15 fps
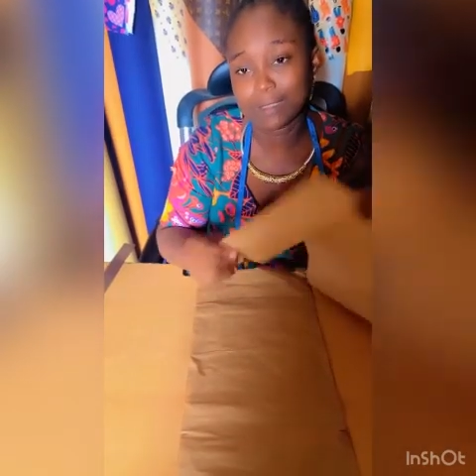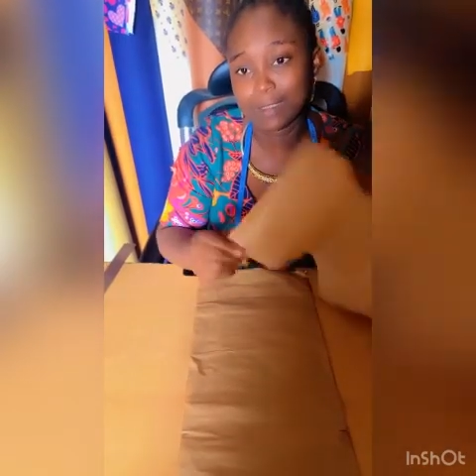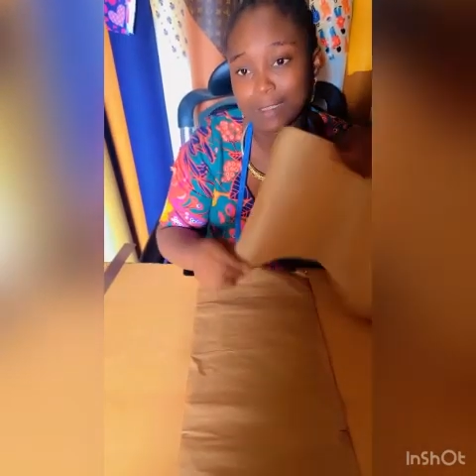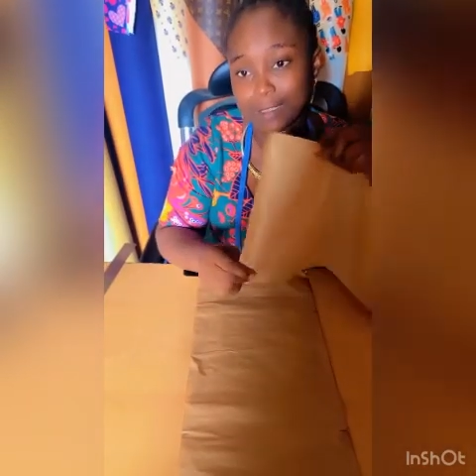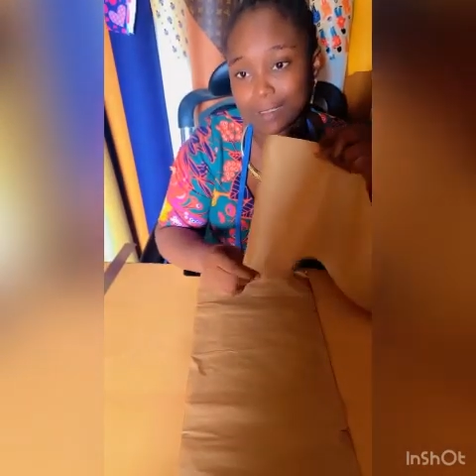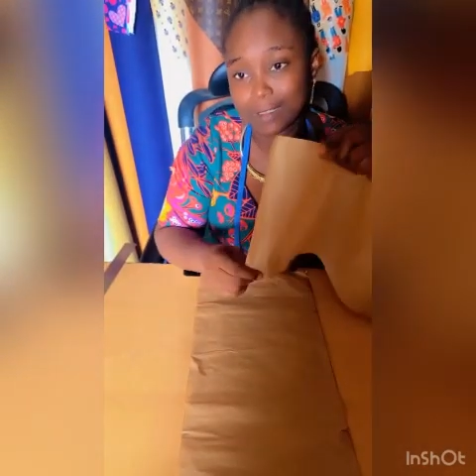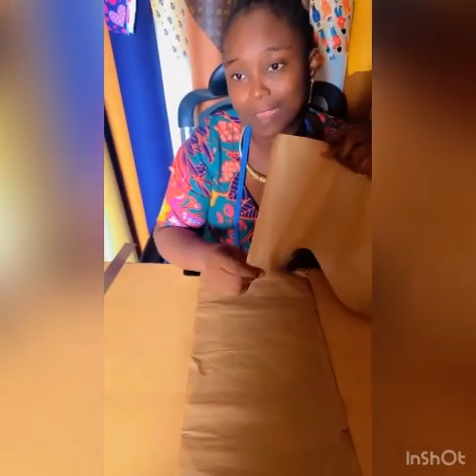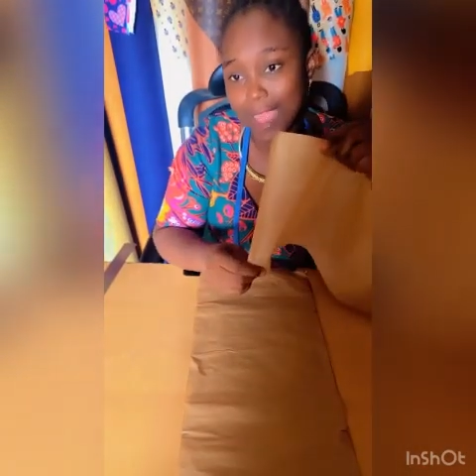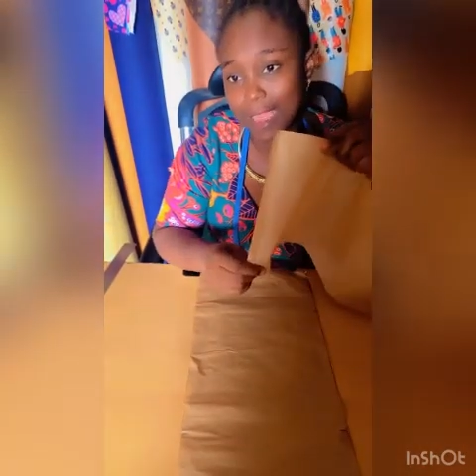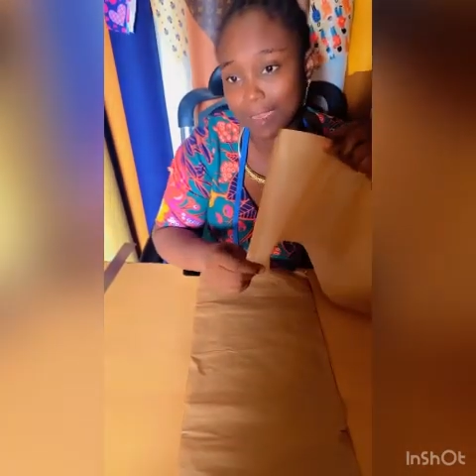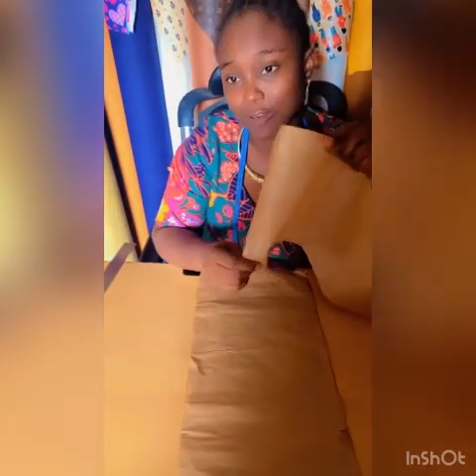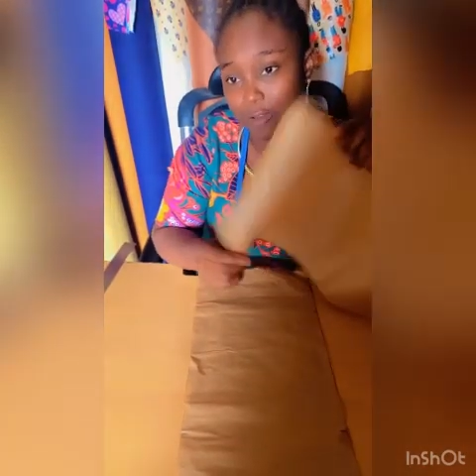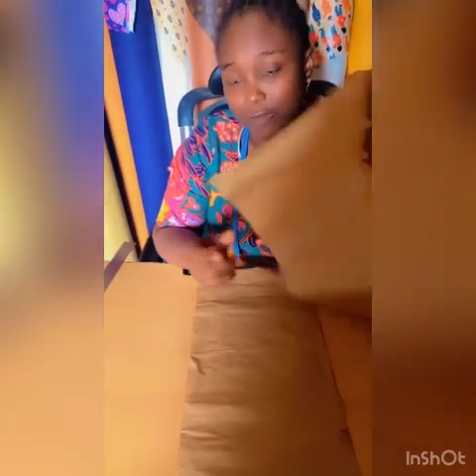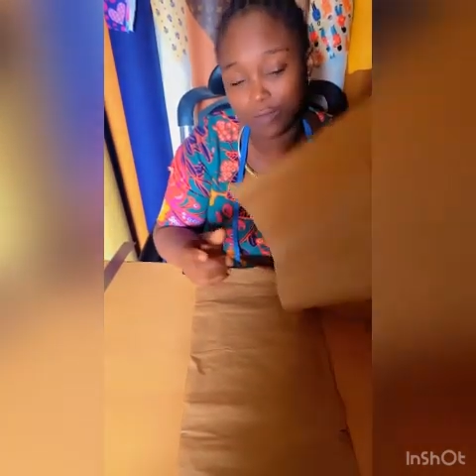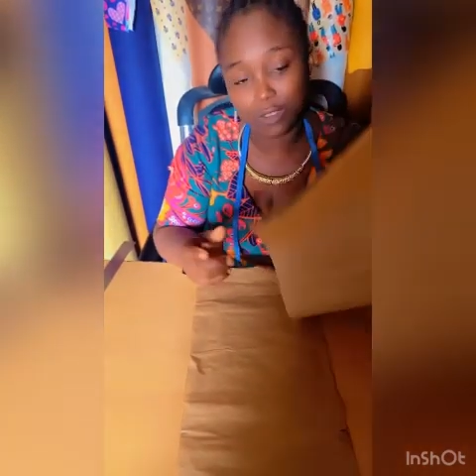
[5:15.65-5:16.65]
the
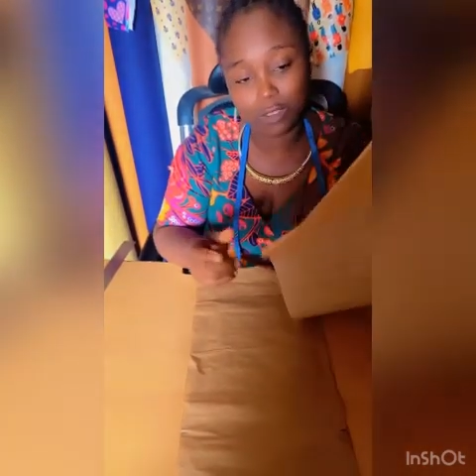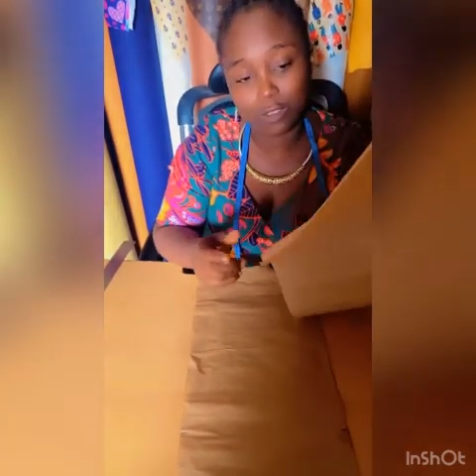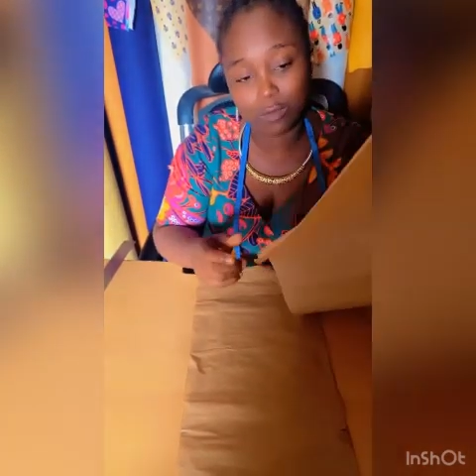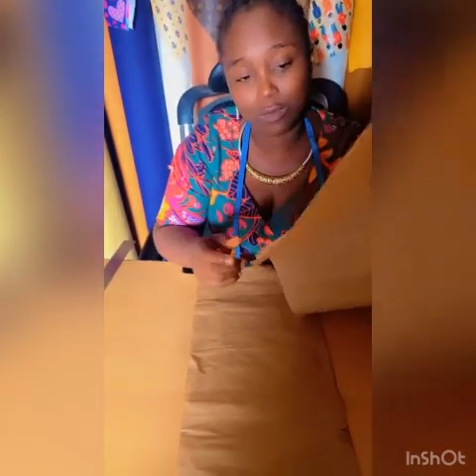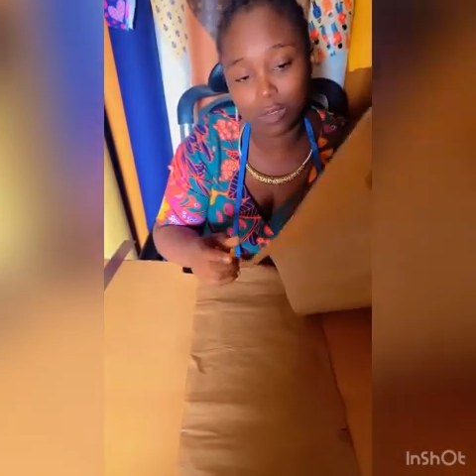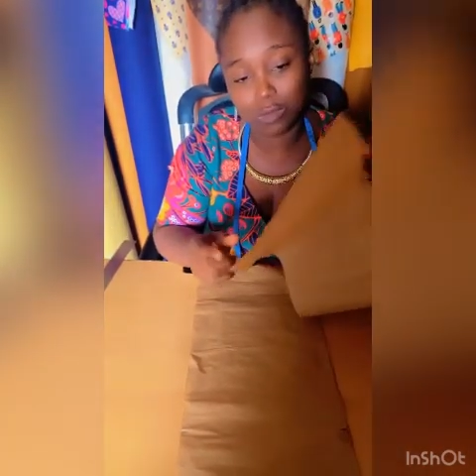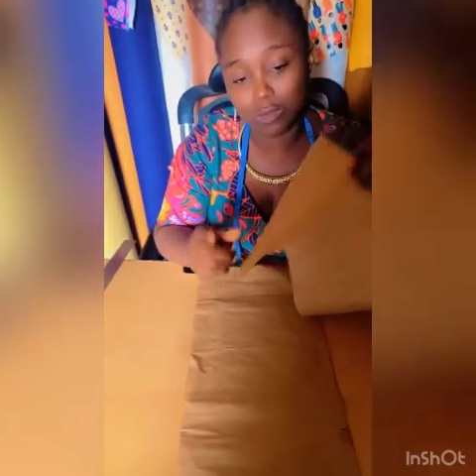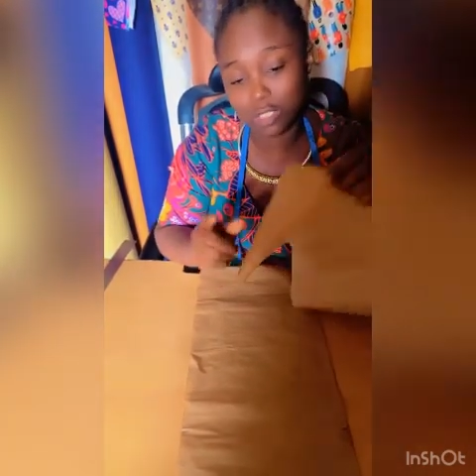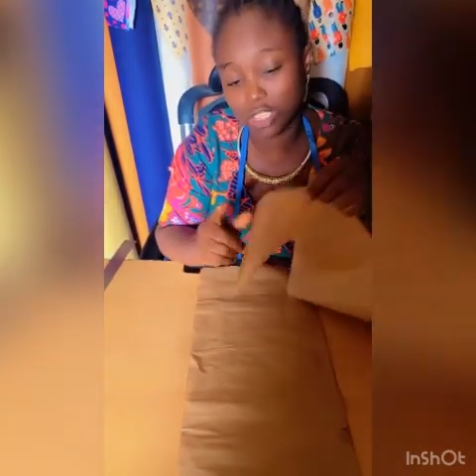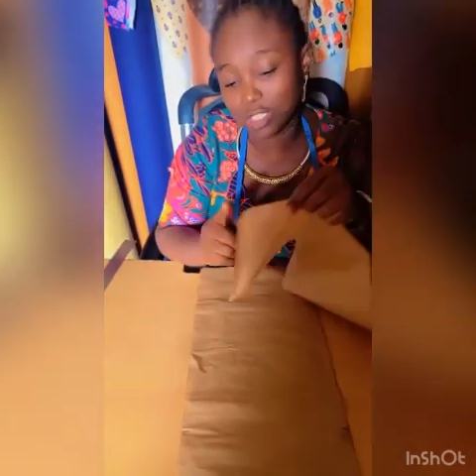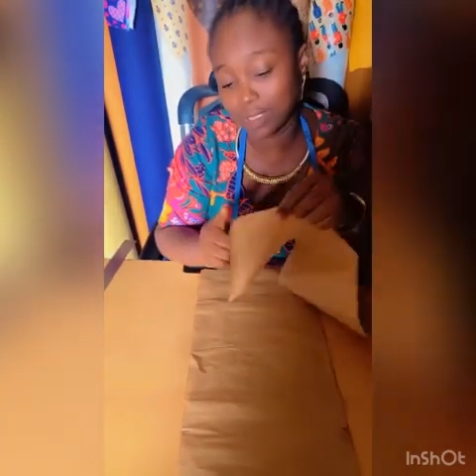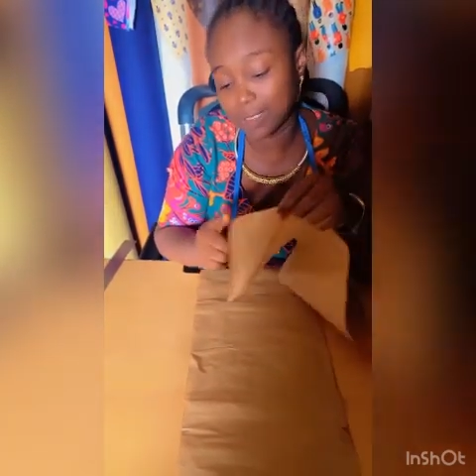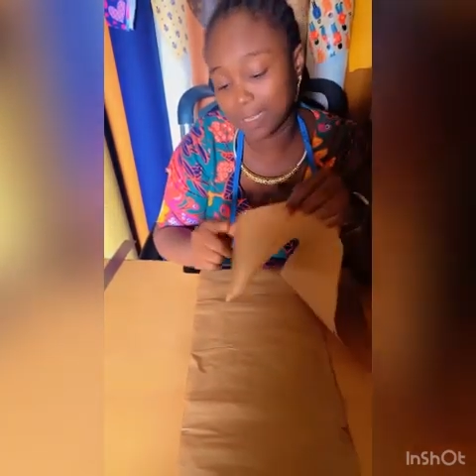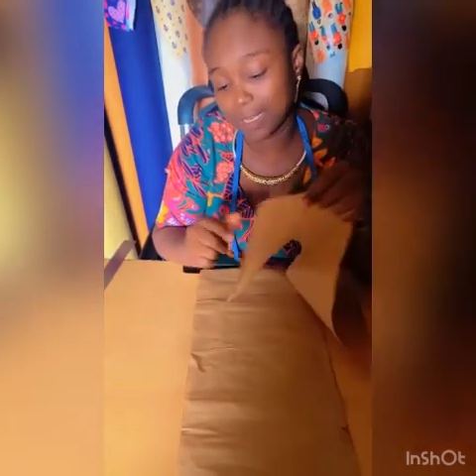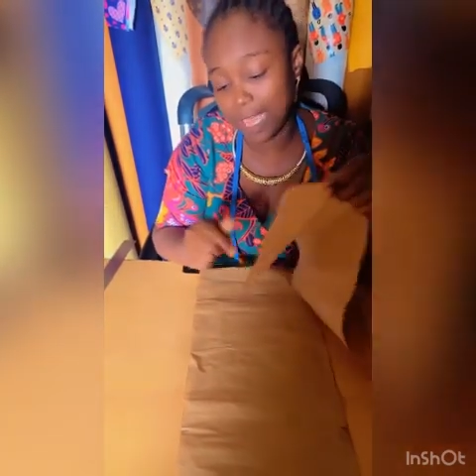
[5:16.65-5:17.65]
side of this one, which is the